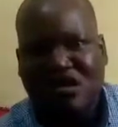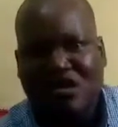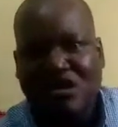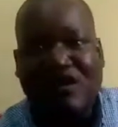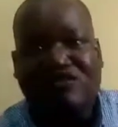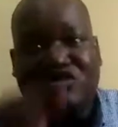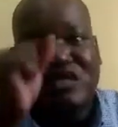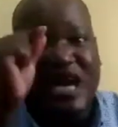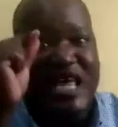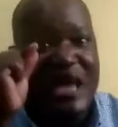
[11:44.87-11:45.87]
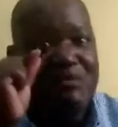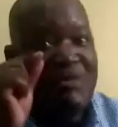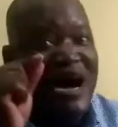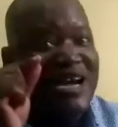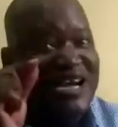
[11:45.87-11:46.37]
You have to tie a
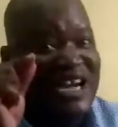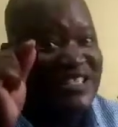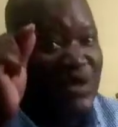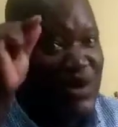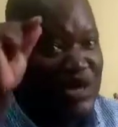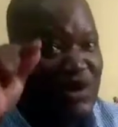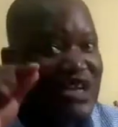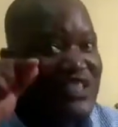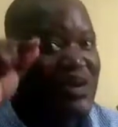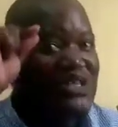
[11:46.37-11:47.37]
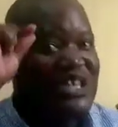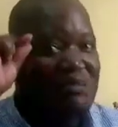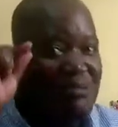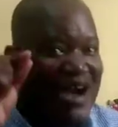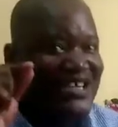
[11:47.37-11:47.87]
mark at the window. There was a
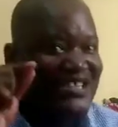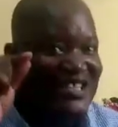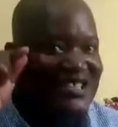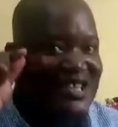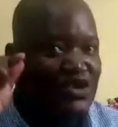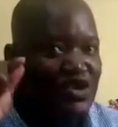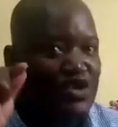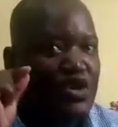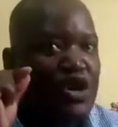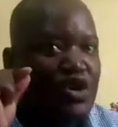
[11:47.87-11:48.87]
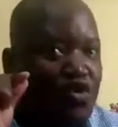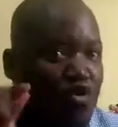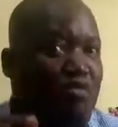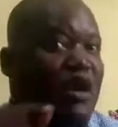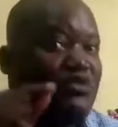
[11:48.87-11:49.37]
mark that this
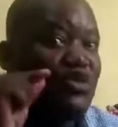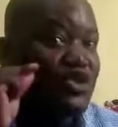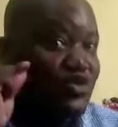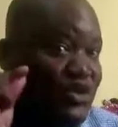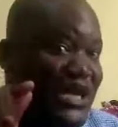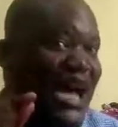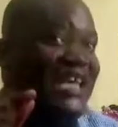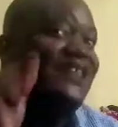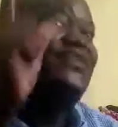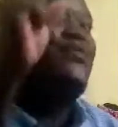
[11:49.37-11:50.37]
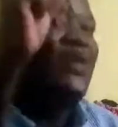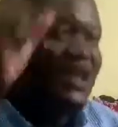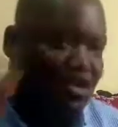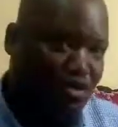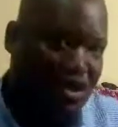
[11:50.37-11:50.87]
woman was to tie at the
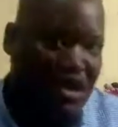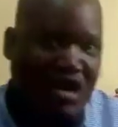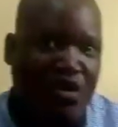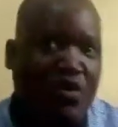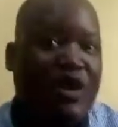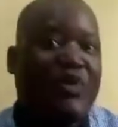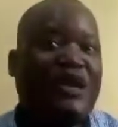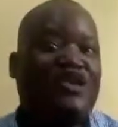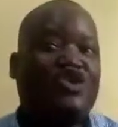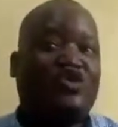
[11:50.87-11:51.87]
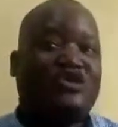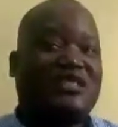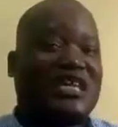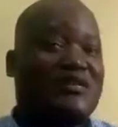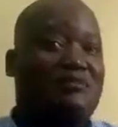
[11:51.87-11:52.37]
window. We will use
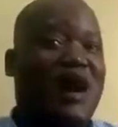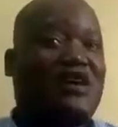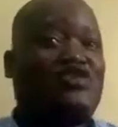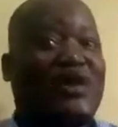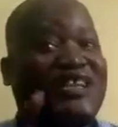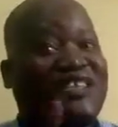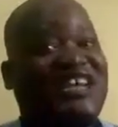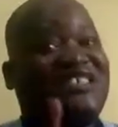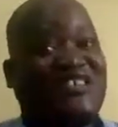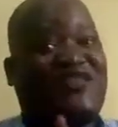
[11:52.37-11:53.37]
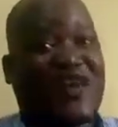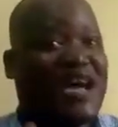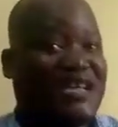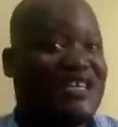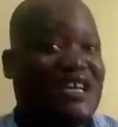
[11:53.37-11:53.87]
that mark to
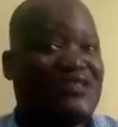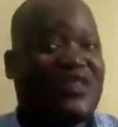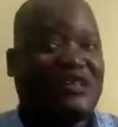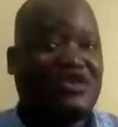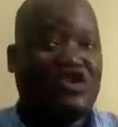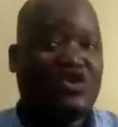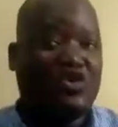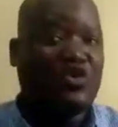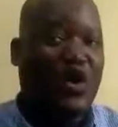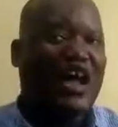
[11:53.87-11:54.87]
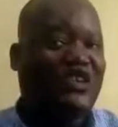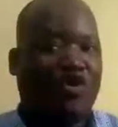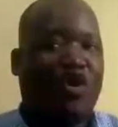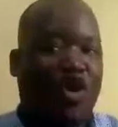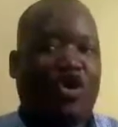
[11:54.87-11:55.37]
identify that you and
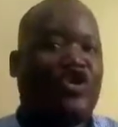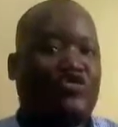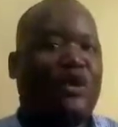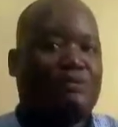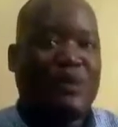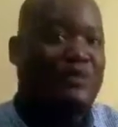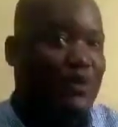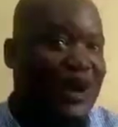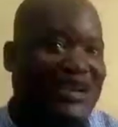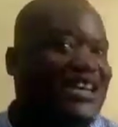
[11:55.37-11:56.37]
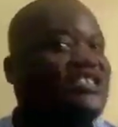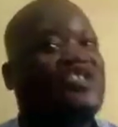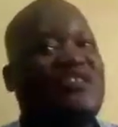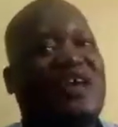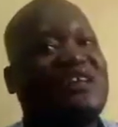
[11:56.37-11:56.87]
all your people are
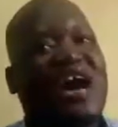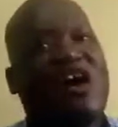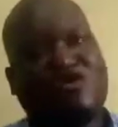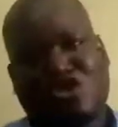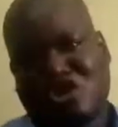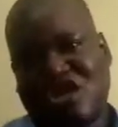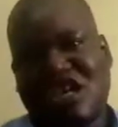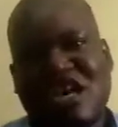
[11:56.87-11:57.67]
inside that house.